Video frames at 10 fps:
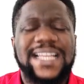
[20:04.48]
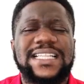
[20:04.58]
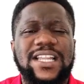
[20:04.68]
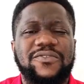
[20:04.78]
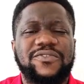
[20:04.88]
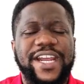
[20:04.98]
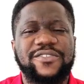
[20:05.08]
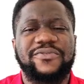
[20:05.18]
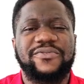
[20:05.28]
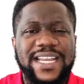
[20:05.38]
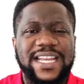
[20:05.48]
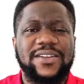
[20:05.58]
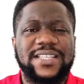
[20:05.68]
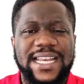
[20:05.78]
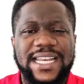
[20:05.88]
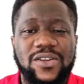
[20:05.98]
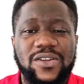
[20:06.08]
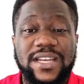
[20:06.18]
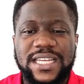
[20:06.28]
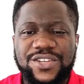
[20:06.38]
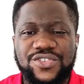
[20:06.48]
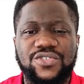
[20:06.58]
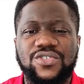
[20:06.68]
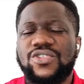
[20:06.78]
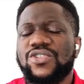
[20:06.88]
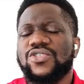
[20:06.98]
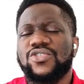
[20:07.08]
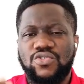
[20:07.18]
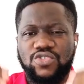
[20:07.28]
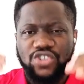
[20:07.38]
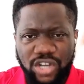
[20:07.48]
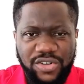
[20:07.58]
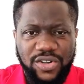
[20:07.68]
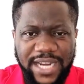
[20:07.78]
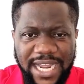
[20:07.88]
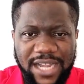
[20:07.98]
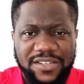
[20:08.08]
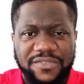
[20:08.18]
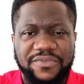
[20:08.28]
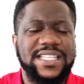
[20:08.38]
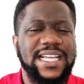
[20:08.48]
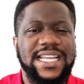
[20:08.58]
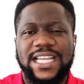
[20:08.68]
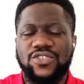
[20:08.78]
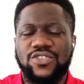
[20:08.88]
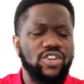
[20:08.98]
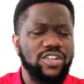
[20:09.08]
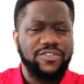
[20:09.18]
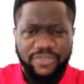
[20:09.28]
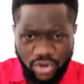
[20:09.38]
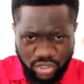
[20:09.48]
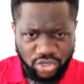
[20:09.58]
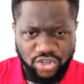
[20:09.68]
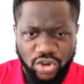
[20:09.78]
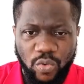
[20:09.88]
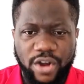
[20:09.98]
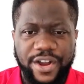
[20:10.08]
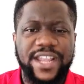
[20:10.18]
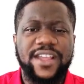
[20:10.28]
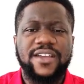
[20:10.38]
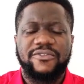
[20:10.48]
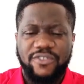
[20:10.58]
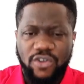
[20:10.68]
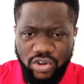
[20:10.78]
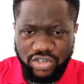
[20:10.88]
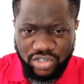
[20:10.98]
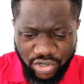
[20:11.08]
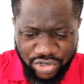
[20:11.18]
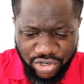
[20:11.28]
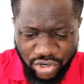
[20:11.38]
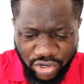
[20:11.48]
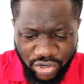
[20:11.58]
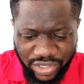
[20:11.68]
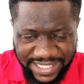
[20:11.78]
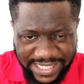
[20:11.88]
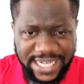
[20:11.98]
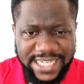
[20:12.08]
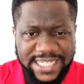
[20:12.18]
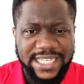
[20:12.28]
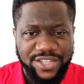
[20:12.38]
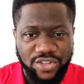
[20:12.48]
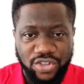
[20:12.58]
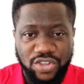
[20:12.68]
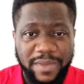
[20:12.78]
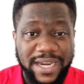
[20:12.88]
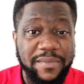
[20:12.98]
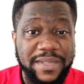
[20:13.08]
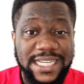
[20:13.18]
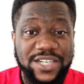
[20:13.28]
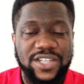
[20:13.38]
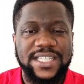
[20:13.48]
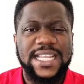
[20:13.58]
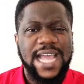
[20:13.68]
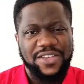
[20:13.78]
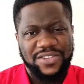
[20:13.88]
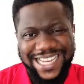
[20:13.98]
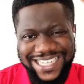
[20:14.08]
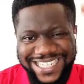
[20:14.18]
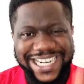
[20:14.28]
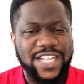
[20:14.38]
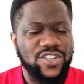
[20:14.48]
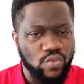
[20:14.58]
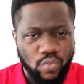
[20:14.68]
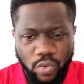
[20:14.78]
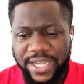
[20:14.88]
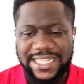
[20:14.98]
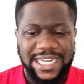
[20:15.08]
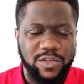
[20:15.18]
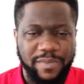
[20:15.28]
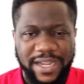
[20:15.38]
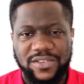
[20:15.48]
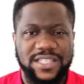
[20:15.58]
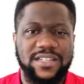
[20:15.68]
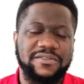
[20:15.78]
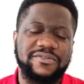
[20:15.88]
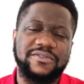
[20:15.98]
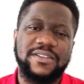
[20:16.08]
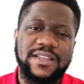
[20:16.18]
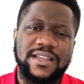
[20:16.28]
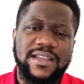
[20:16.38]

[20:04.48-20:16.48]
And instead of trying to find out and let God lead you, you shut God out of it and then you just focus on your worry, focus on your intelligence and your human limitations, and you start trying to work it out by yourself.